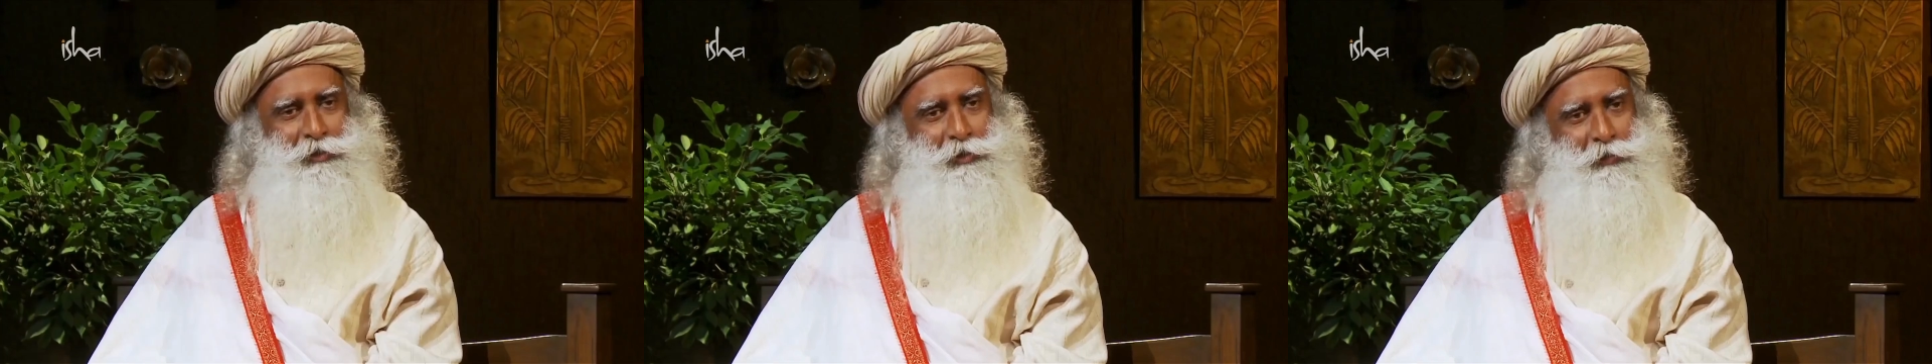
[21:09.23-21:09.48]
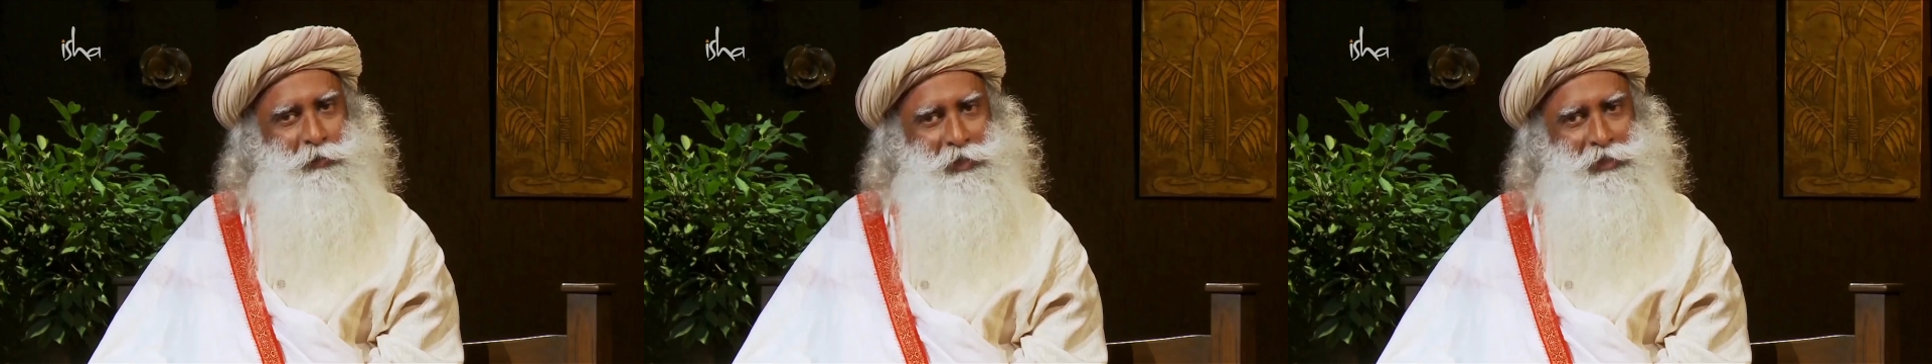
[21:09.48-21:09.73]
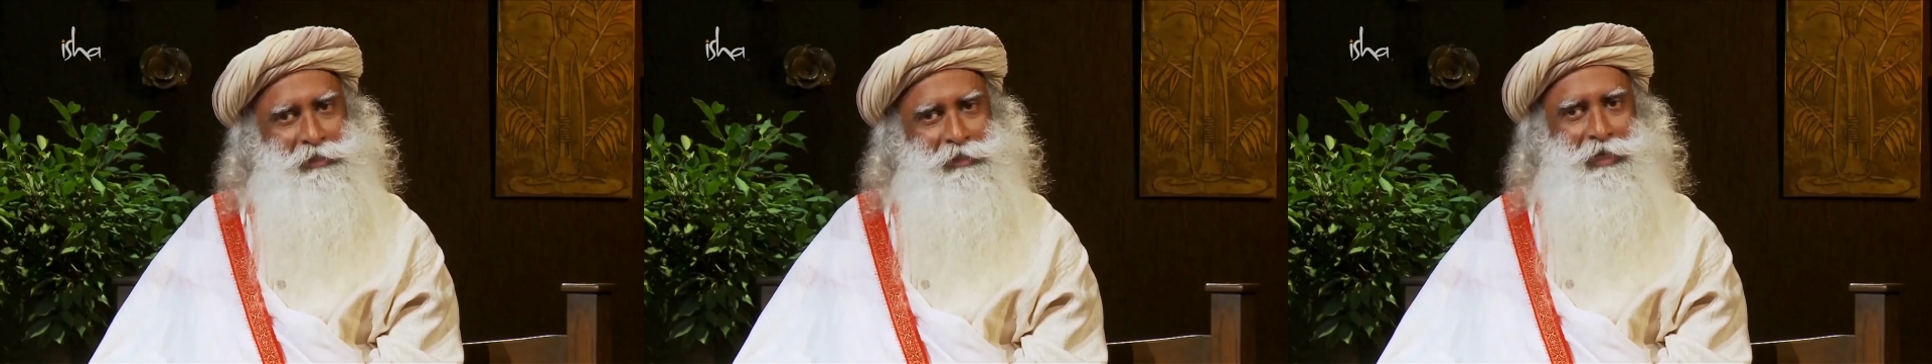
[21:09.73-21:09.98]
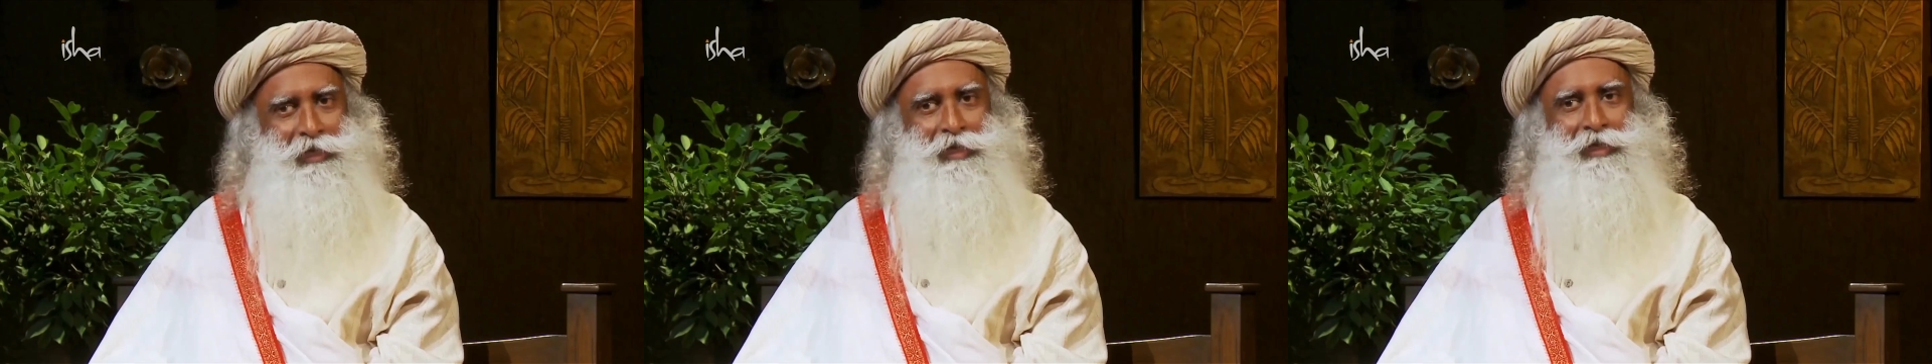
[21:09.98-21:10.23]
So what is
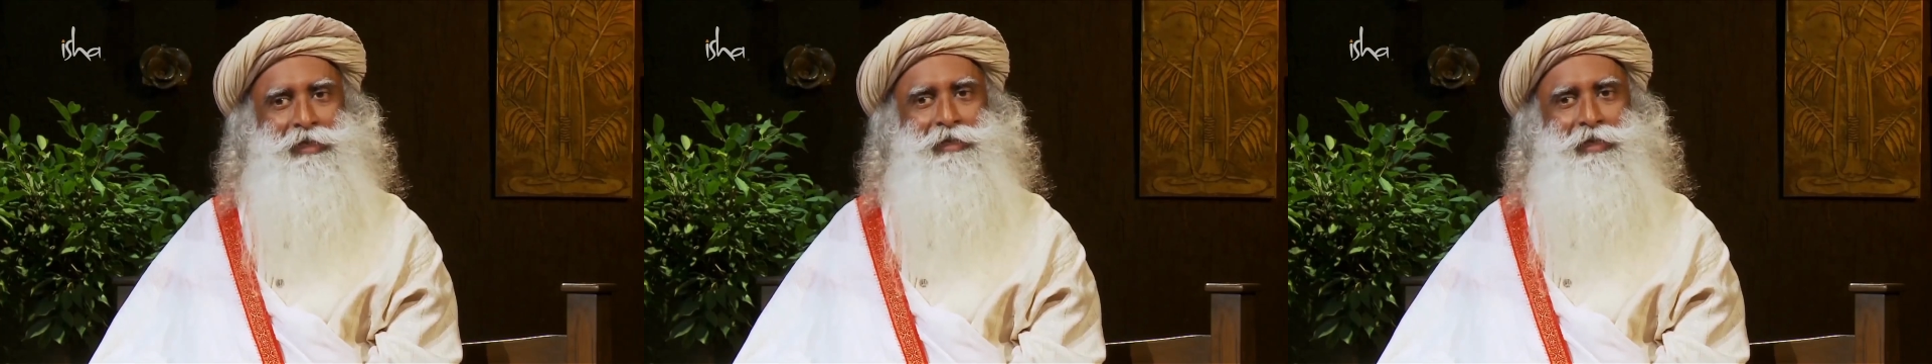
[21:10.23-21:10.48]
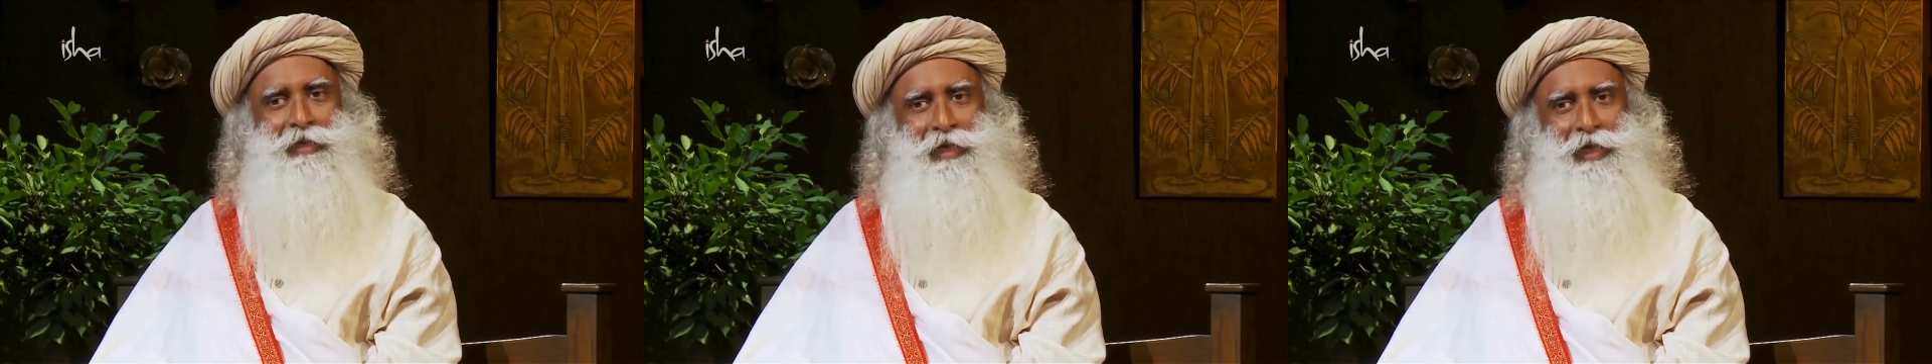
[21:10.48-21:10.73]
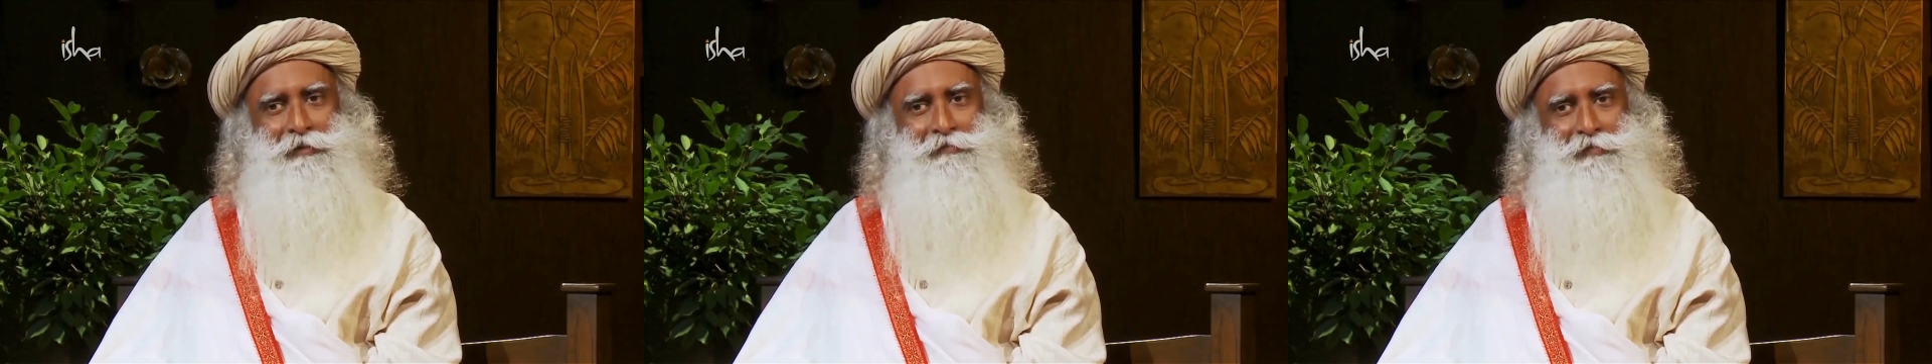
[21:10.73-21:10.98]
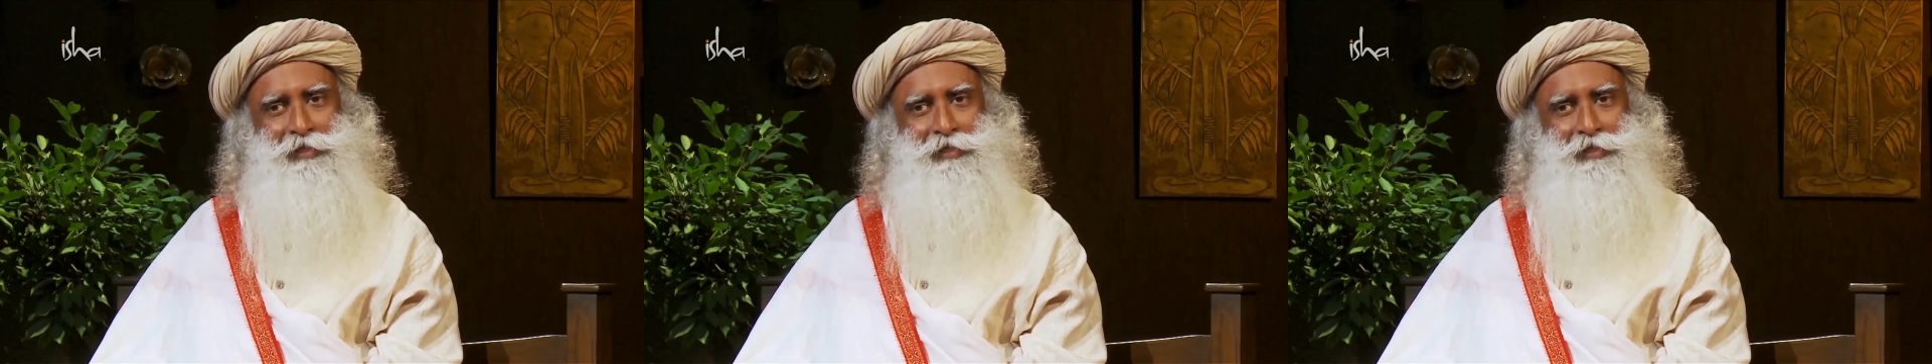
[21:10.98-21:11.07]
lacking in their life